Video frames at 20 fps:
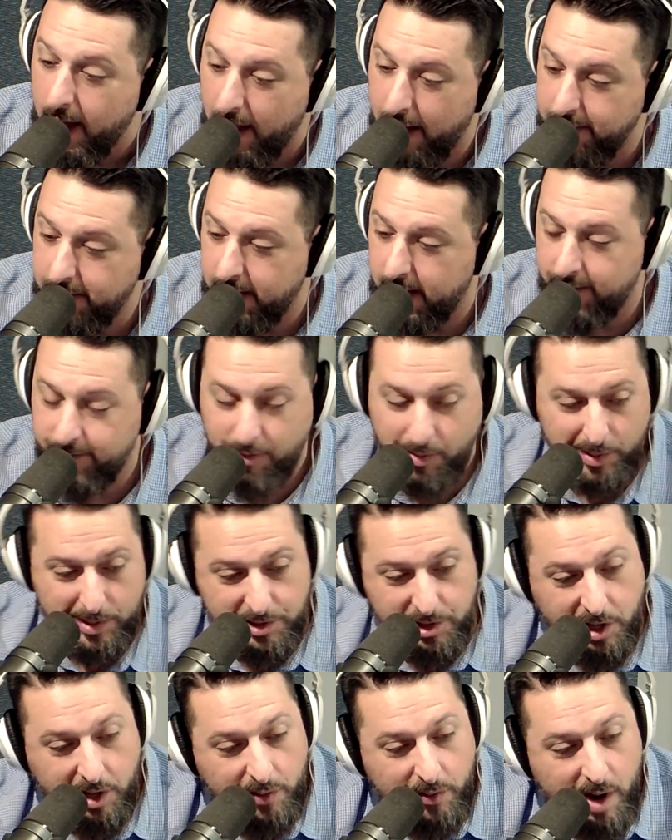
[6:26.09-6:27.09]
And then everyone
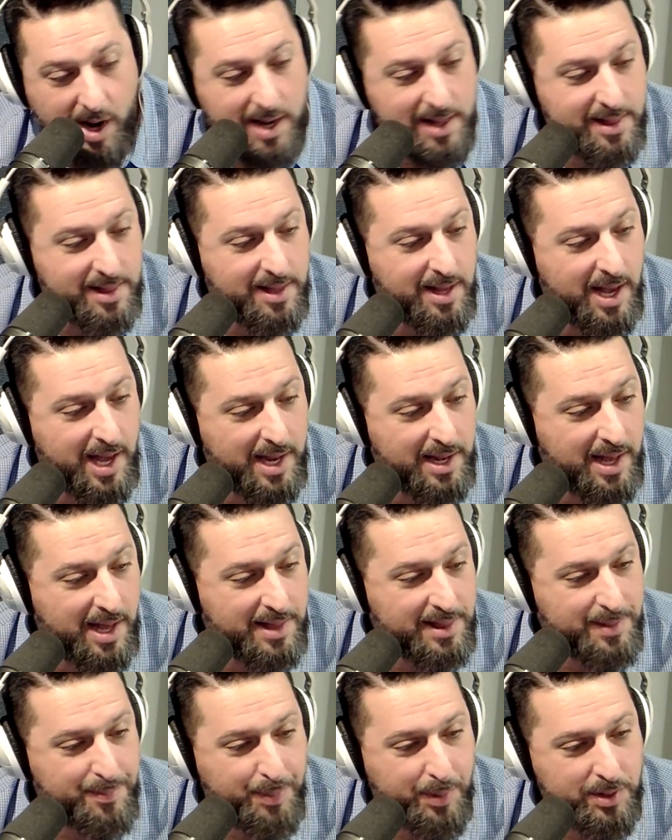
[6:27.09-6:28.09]
took a run at, at,
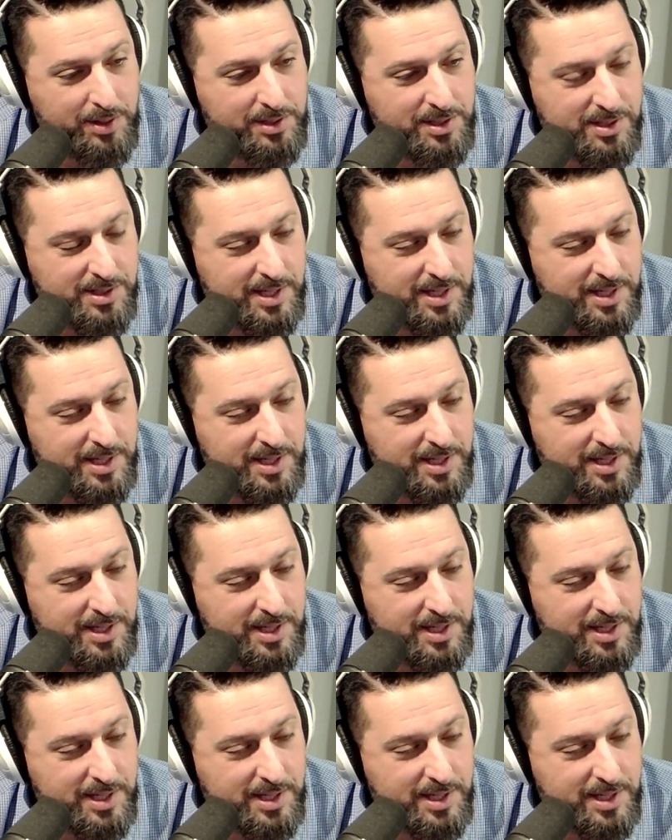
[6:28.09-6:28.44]
at the person